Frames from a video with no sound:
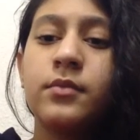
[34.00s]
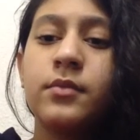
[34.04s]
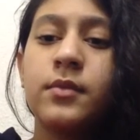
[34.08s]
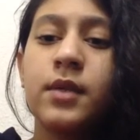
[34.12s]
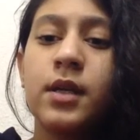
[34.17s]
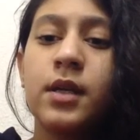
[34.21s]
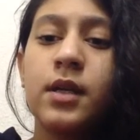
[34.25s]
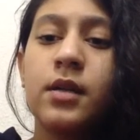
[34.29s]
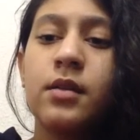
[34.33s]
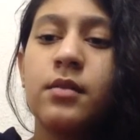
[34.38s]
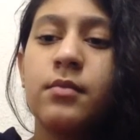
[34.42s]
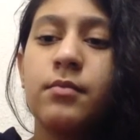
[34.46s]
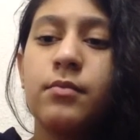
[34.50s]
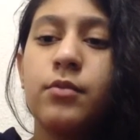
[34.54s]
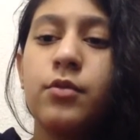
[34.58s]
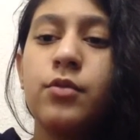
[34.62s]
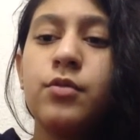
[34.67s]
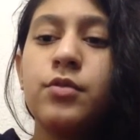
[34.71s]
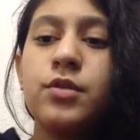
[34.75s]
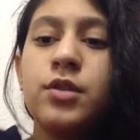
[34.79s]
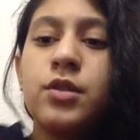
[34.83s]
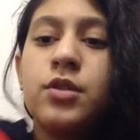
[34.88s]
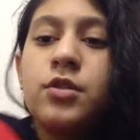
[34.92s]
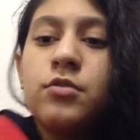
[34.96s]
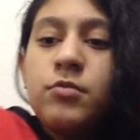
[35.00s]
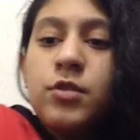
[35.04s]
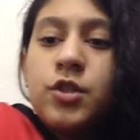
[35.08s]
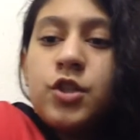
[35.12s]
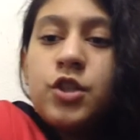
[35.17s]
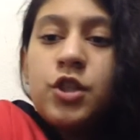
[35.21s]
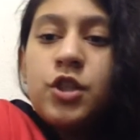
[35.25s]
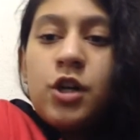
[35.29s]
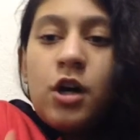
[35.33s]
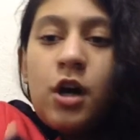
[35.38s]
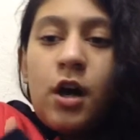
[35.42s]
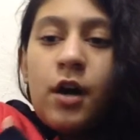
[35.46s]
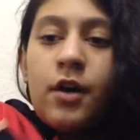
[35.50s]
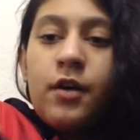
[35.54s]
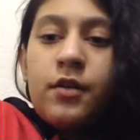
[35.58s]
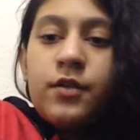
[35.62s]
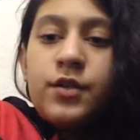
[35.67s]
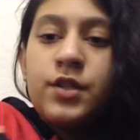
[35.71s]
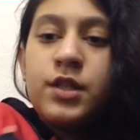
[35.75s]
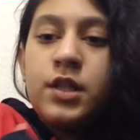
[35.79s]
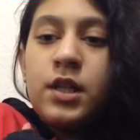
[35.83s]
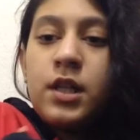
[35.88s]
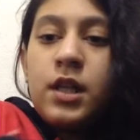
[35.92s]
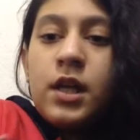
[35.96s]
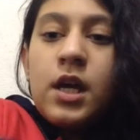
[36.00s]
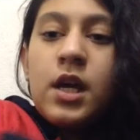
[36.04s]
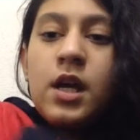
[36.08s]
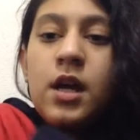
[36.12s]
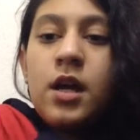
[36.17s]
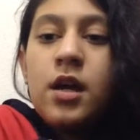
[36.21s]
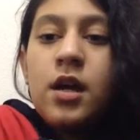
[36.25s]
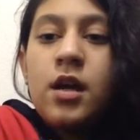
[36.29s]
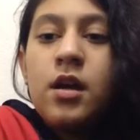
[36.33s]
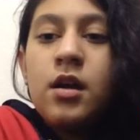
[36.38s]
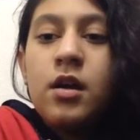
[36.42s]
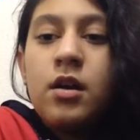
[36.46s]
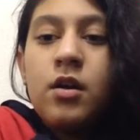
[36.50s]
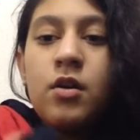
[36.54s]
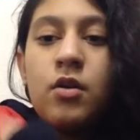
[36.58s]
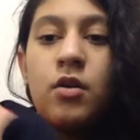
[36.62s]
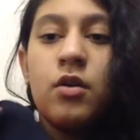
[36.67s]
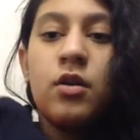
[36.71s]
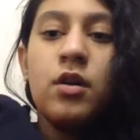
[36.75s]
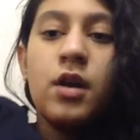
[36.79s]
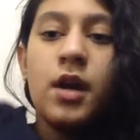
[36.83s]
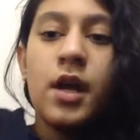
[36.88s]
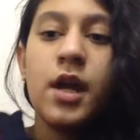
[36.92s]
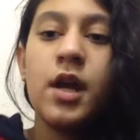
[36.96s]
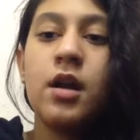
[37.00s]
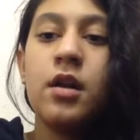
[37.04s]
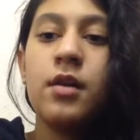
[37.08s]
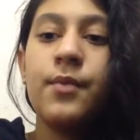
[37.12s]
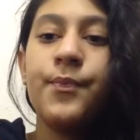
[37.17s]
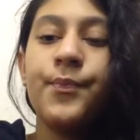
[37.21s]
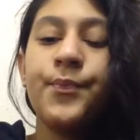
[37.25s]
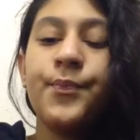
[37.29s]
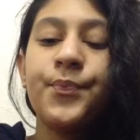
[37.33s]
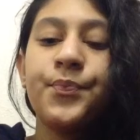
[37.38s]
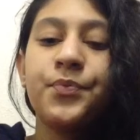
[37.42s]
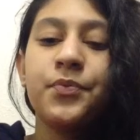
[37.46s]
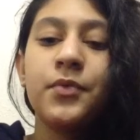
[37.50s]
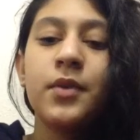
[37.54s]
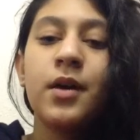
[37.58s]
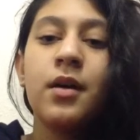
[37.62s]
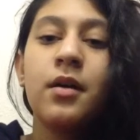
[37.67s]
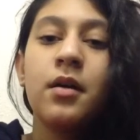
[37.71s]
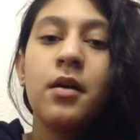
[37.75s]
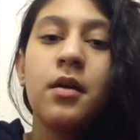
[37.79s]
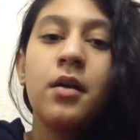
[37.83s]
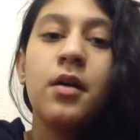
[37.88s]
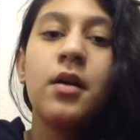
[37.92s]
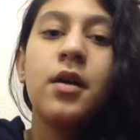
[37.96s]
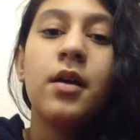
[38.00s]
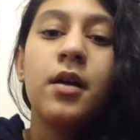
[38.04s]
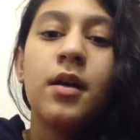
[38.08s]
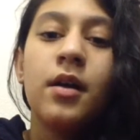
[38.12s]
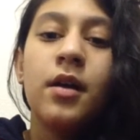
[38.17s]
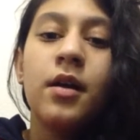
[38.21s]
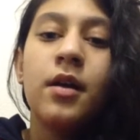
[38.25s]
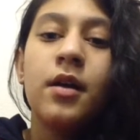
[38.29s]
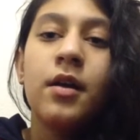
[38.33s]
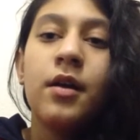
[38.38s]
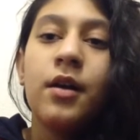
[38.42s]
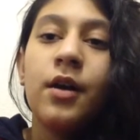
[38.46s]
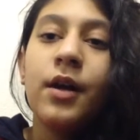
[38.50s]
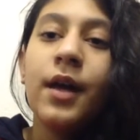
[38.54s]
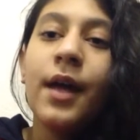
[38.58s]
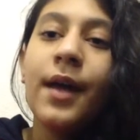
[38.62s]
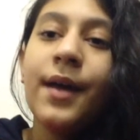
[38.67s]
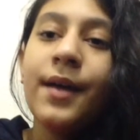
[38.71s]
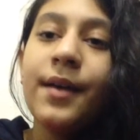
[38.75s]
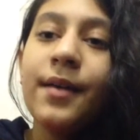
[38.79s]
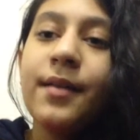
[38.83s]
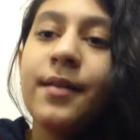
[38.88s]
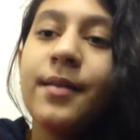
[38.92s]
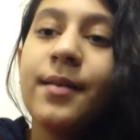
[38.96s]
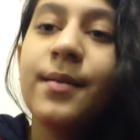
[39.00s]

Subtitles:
like blouses which are till here or here. Okay,